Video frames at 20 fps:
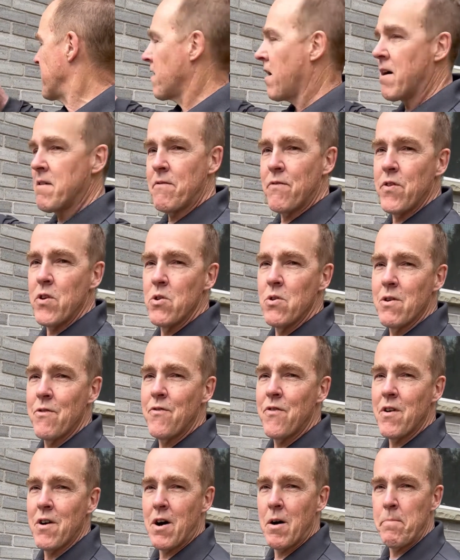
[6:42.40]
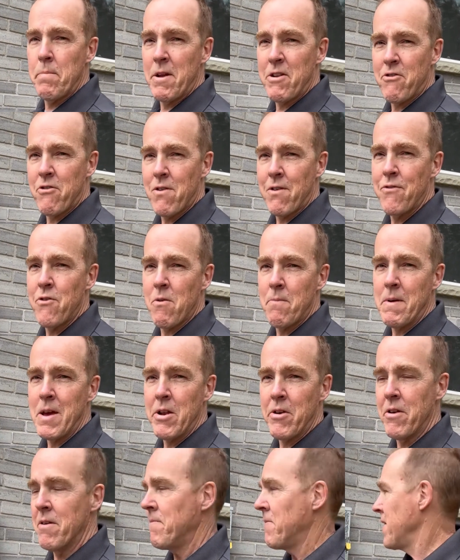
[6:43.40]
on view of a uh, picture of your
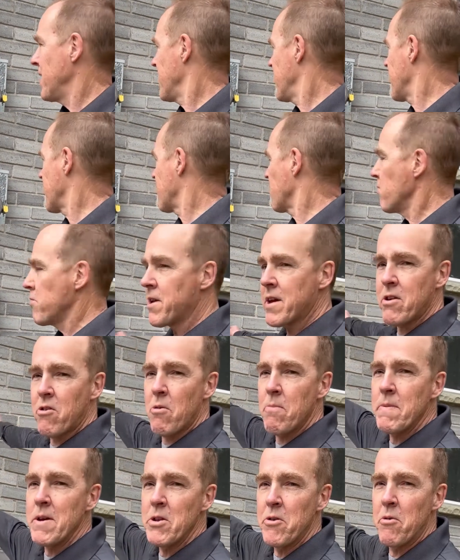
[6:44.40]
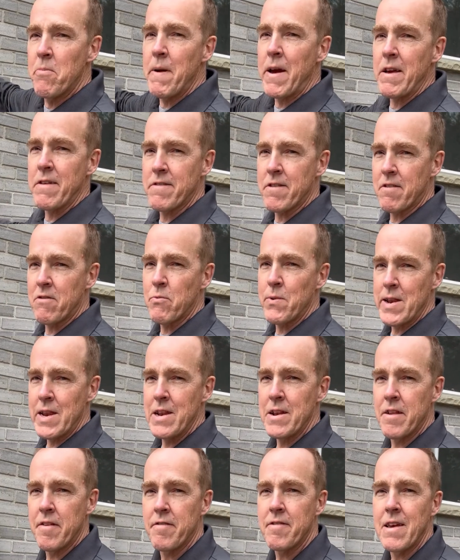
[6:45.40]
meter, including your meter base, because we
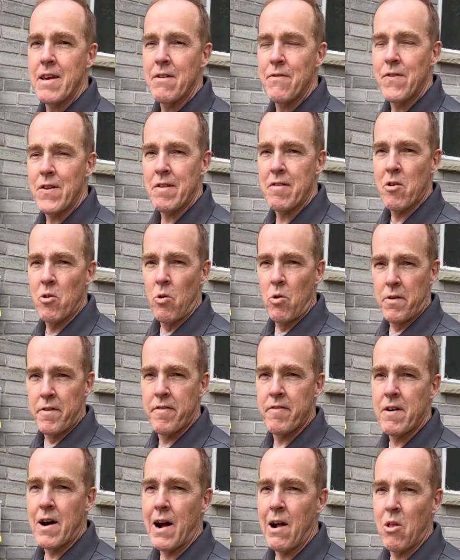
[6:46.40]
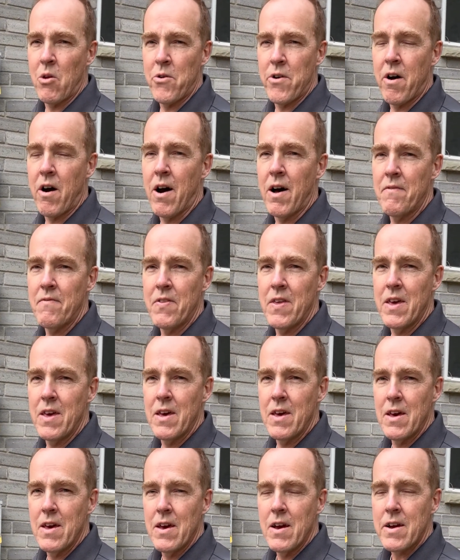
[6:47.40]
need to see if it's an old style or not.
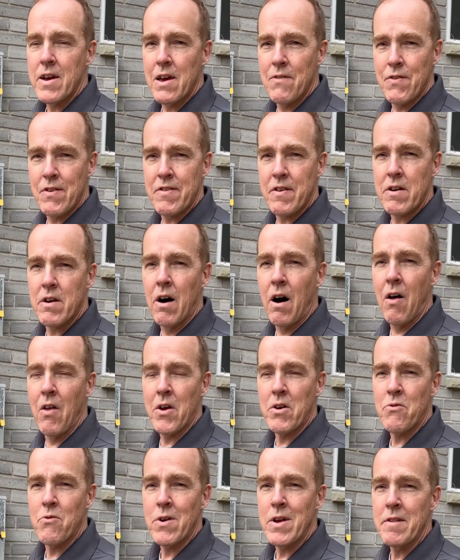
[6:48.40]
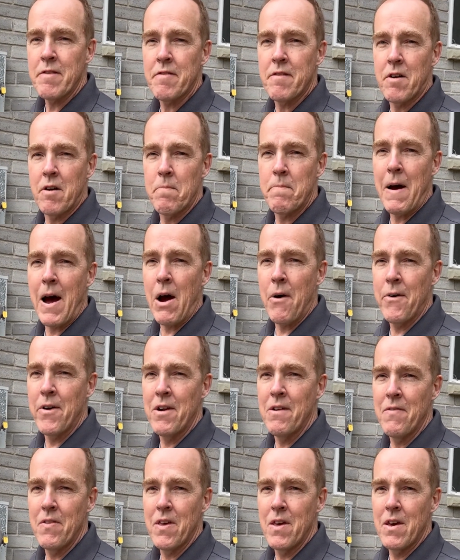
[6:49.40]
Give us a call at Green Star Power
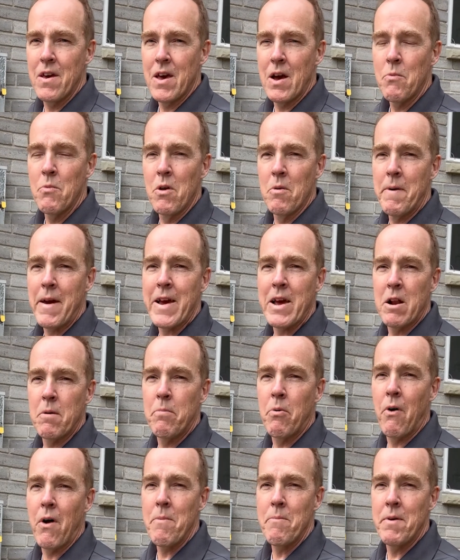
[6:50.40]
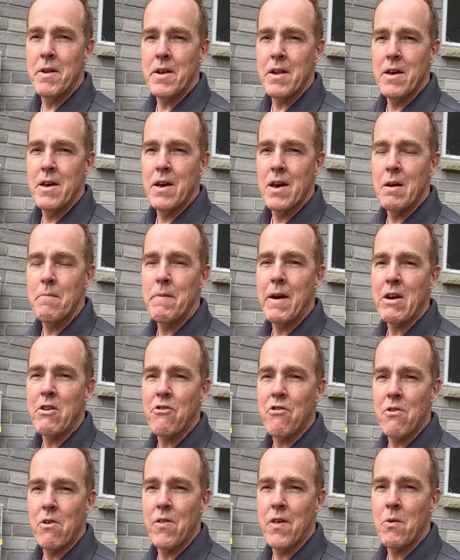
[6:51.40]
and we'll make an appointment and make
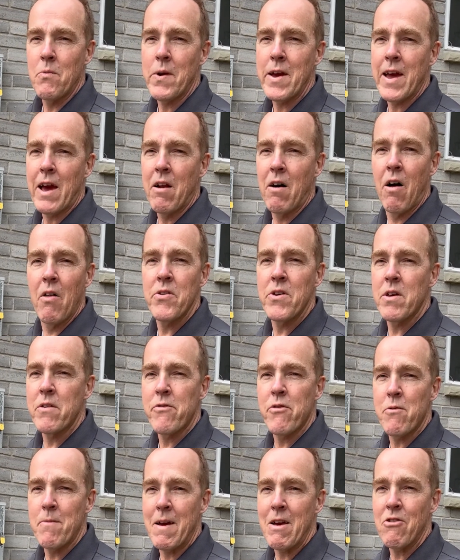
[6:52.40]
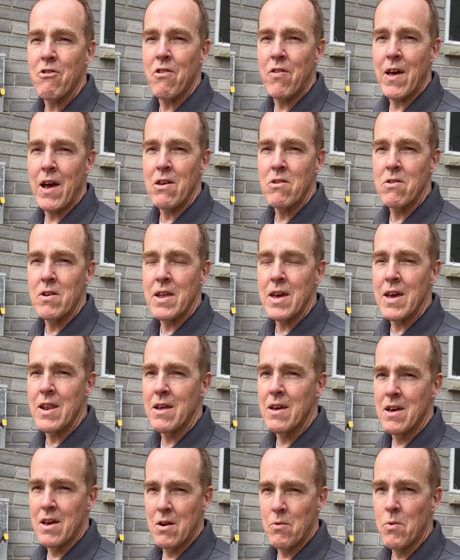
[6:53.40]
sure that we get all the information that you need
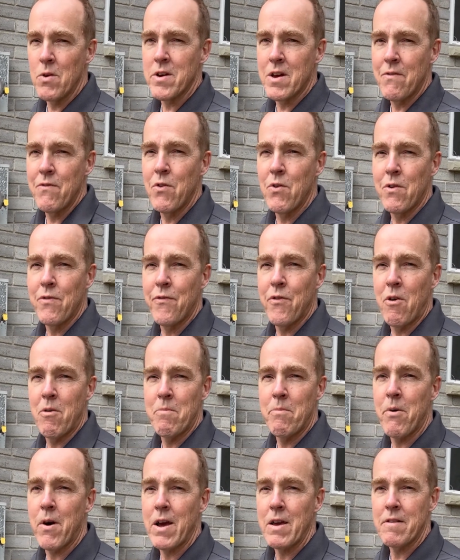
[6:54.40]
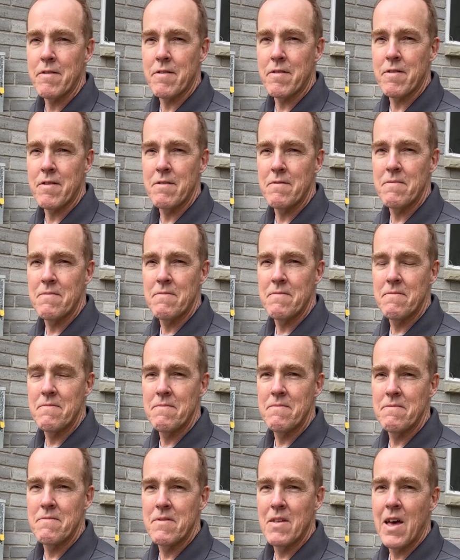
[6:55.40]
and we'll give you a firm price.
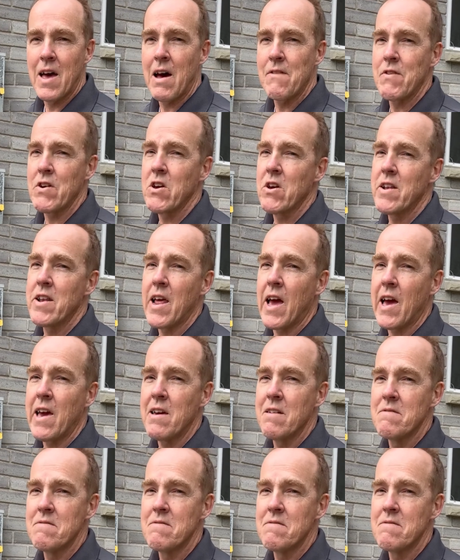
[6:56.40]
Have a good day.